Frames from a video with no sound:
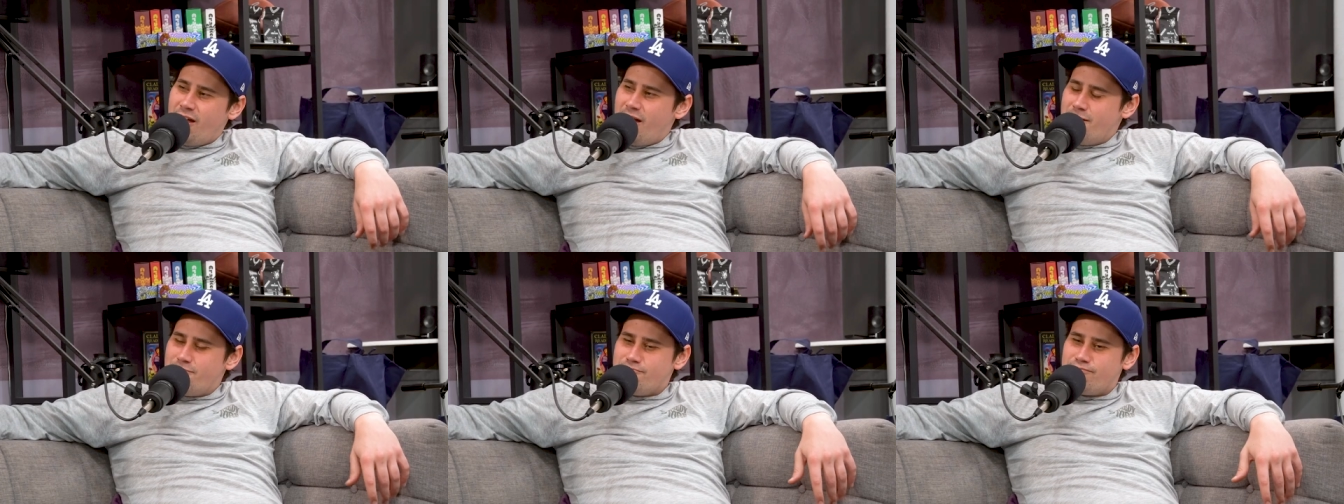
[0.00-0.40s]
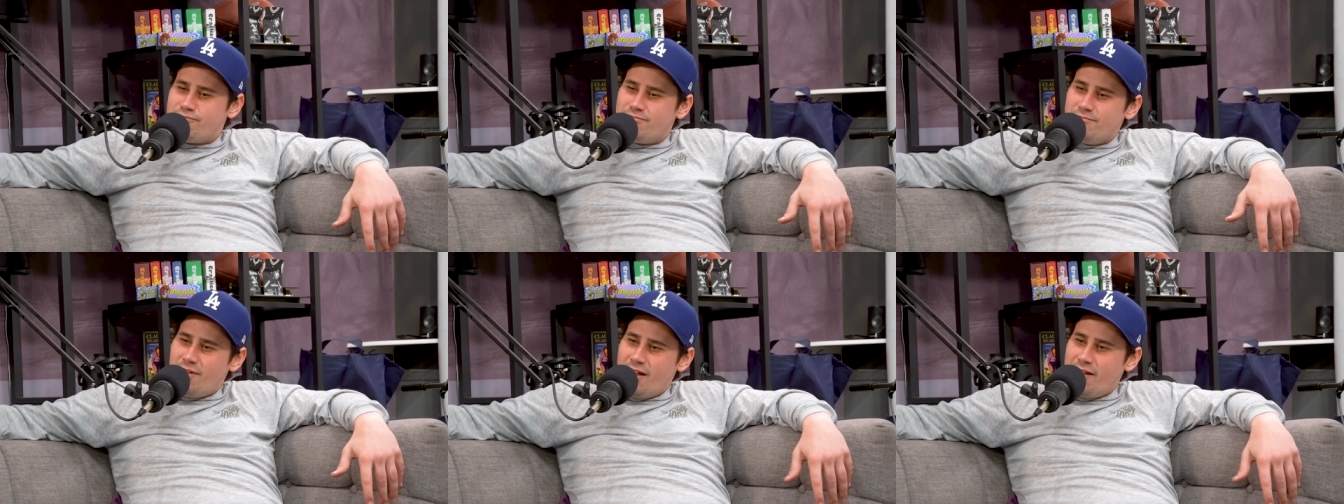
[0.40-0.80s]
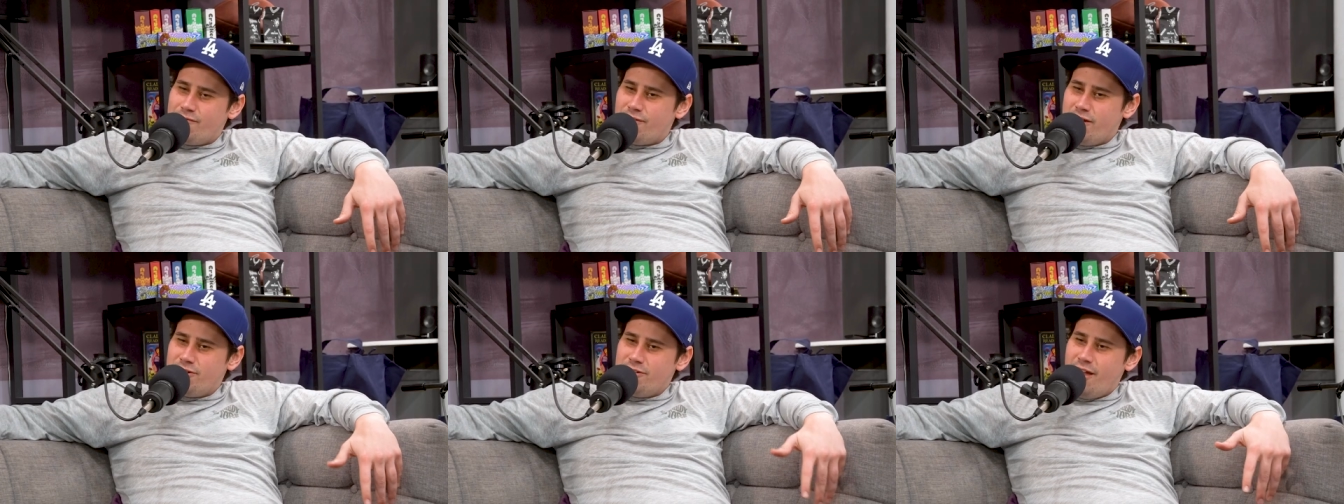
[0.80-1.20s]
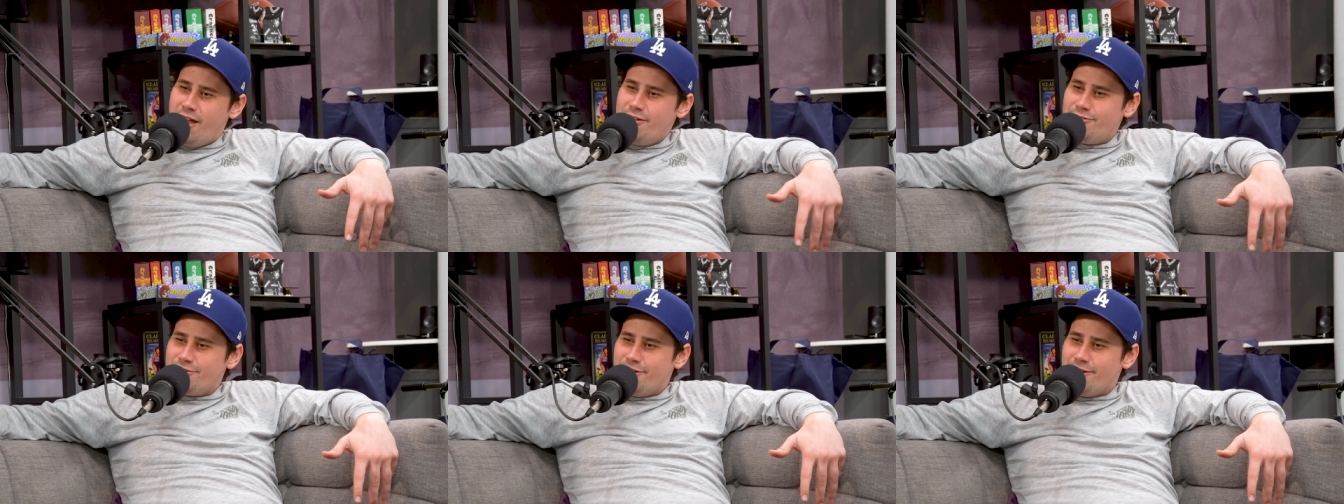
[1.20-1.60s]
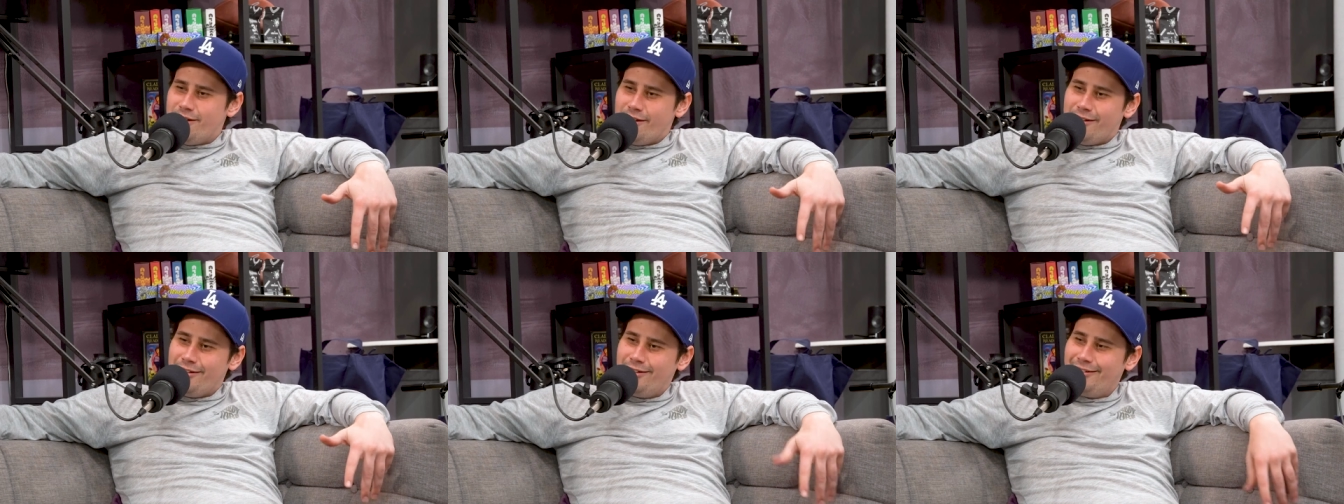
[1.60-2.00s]
I'm I have
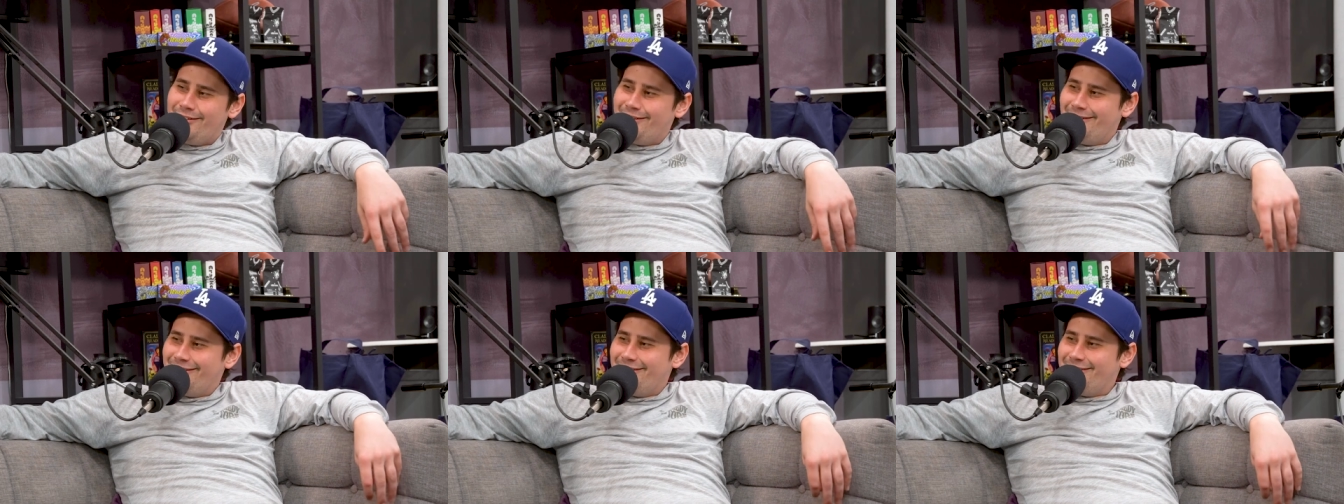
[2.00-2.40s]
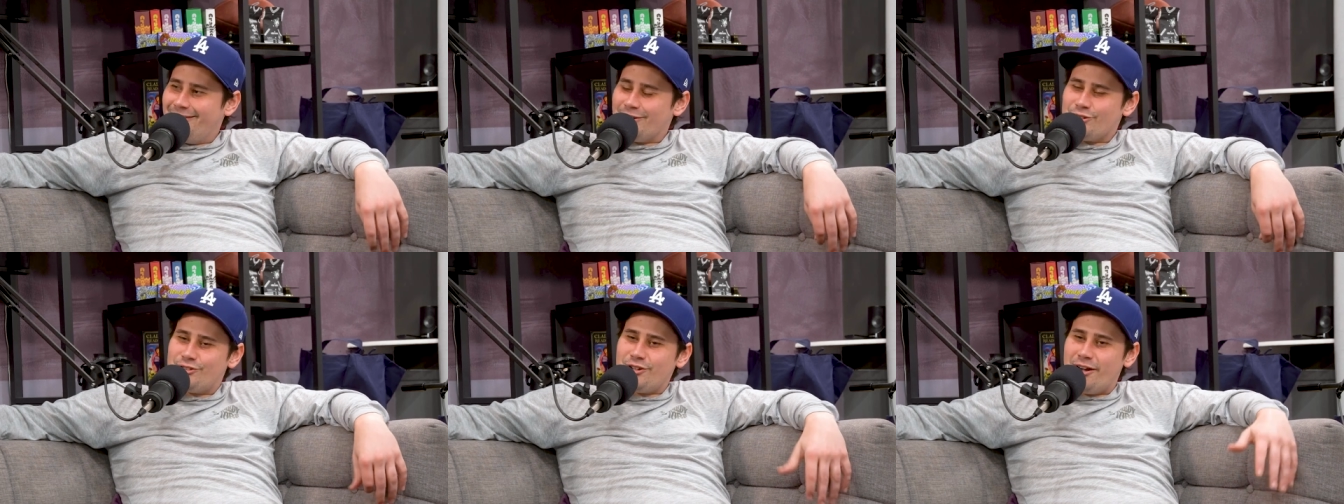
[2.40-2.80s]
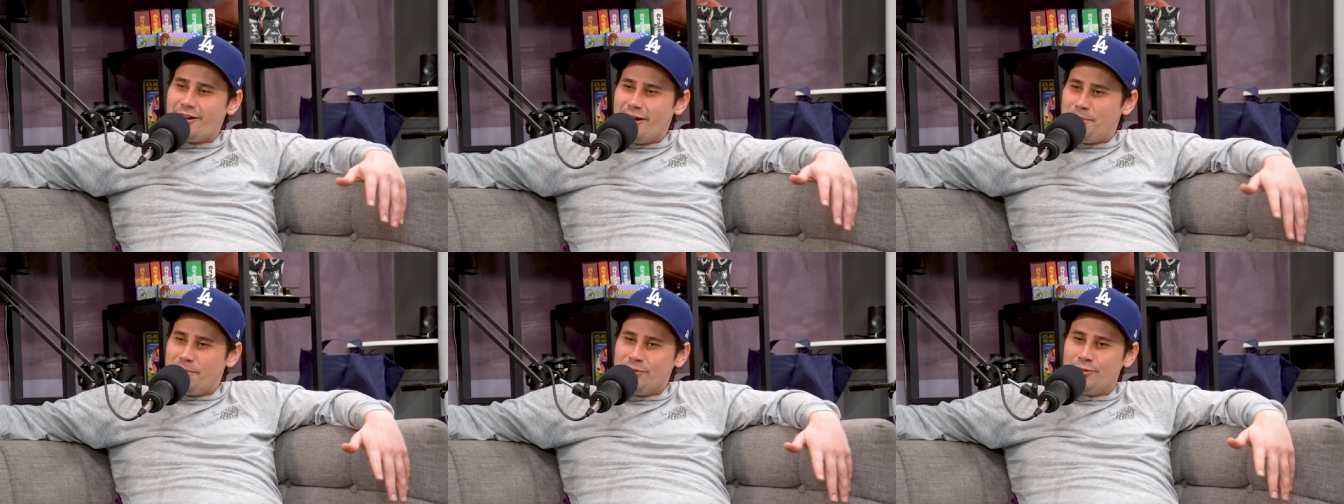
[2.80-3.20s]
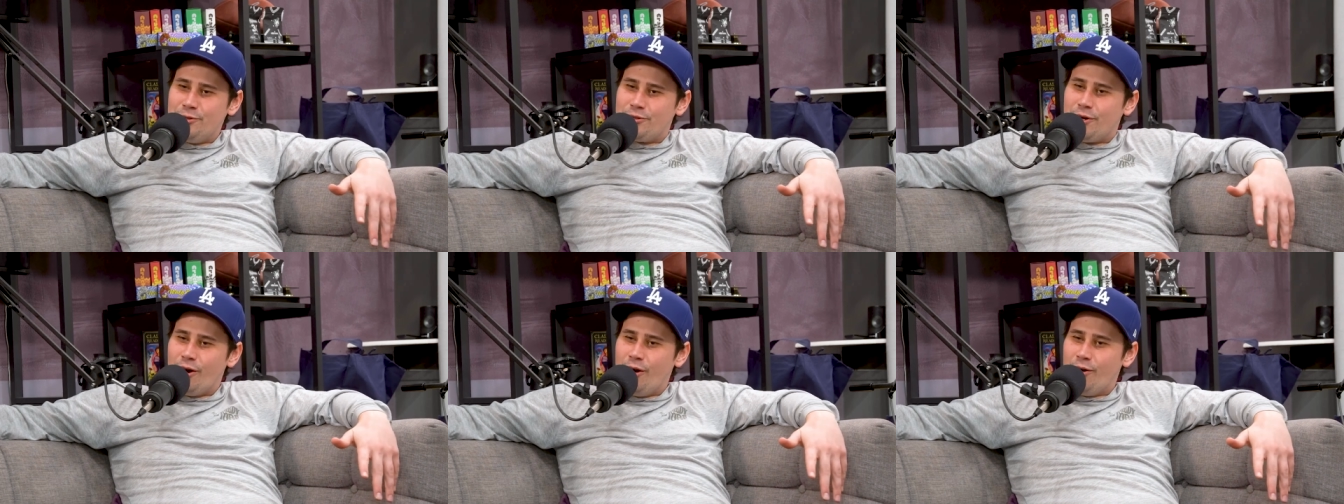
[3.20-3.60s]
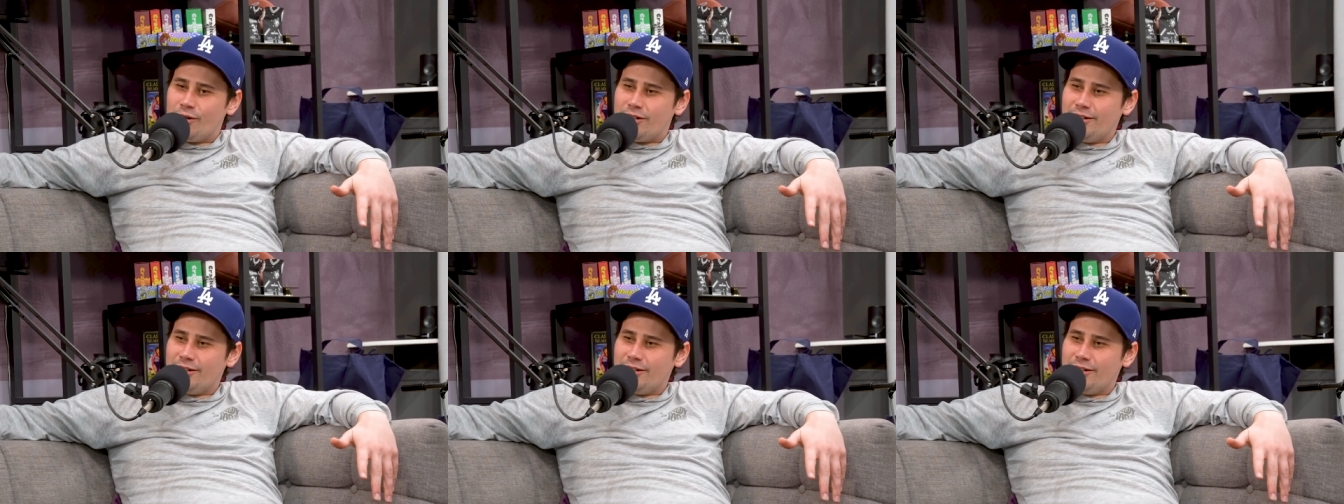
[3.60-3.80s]
ADHD. Yeah, shut up and do coke.